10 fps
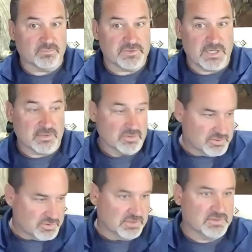I try to
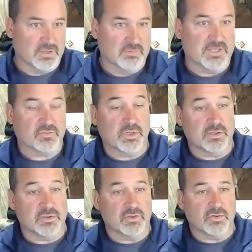stay away from
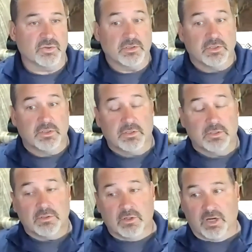saying this is the
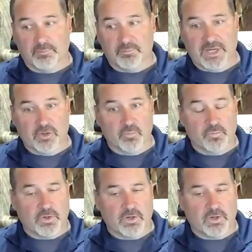best way to do it.